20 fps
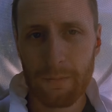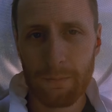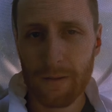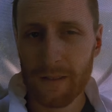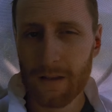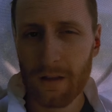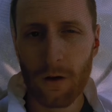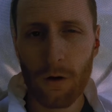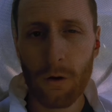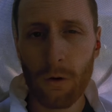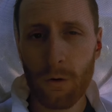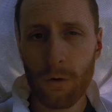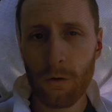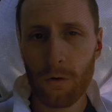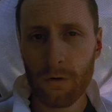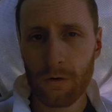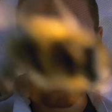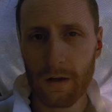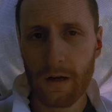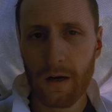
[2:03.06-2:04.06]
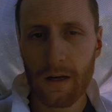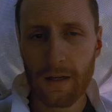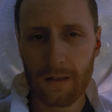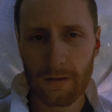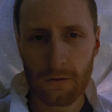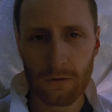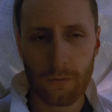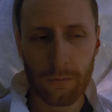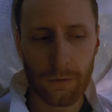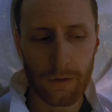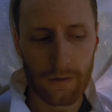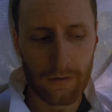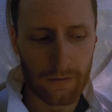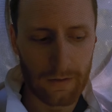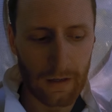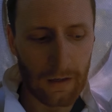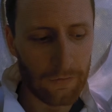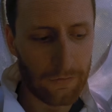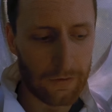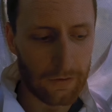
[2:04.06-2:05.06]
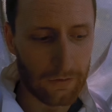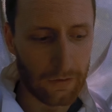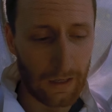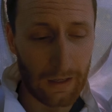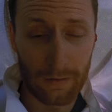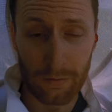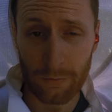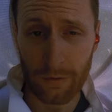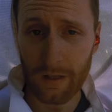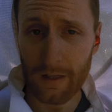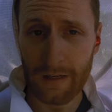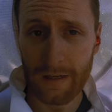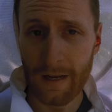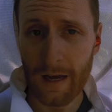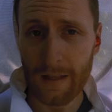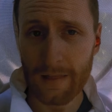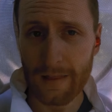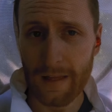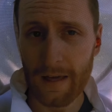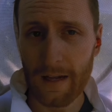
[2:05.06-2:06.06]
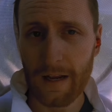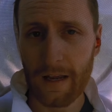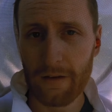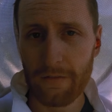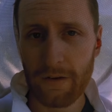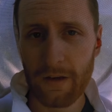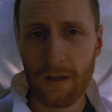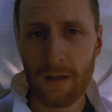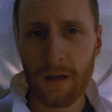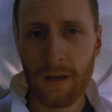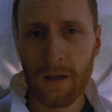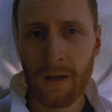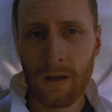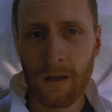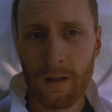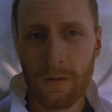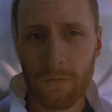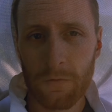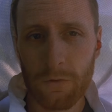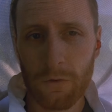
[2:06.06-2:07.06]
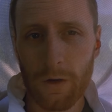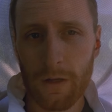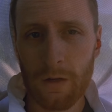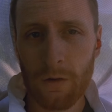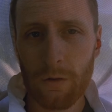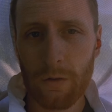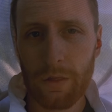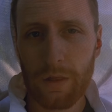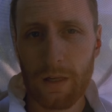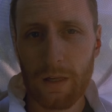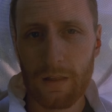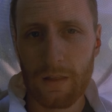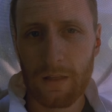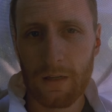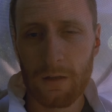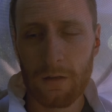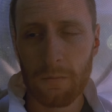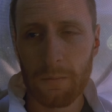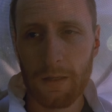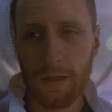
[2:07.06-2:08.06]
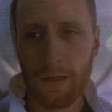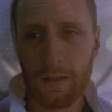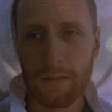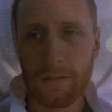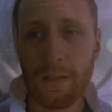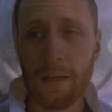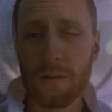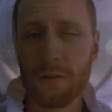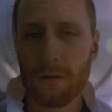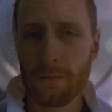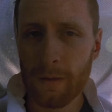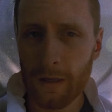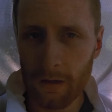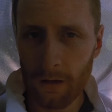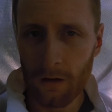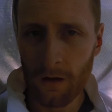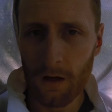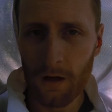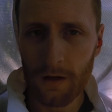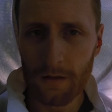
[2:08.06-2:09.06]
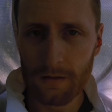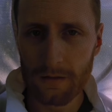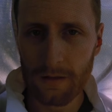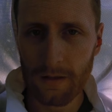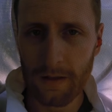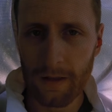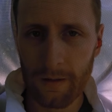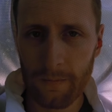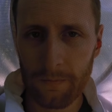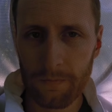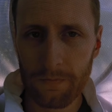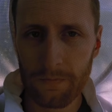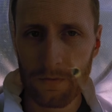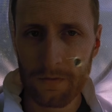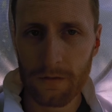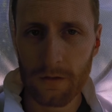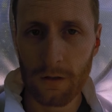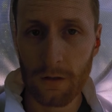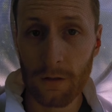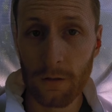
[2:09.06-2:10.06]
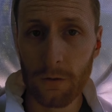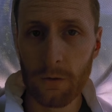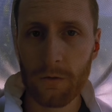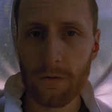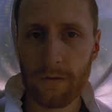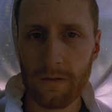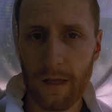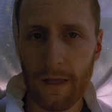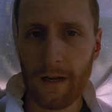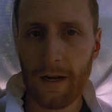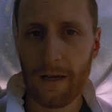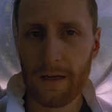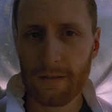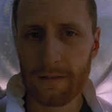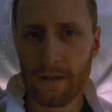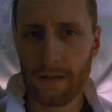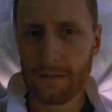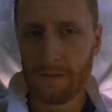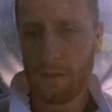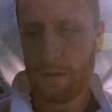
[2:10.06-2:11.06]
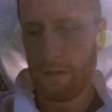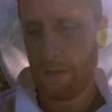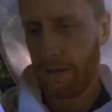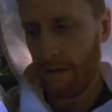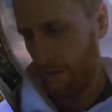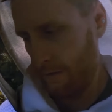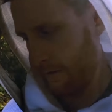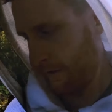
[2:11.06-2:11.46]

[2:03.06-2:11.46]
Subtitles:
but the whole honey super itself is really not that heavy. So I don't think that it'll be a detrimental loss to them to lose that excess honey.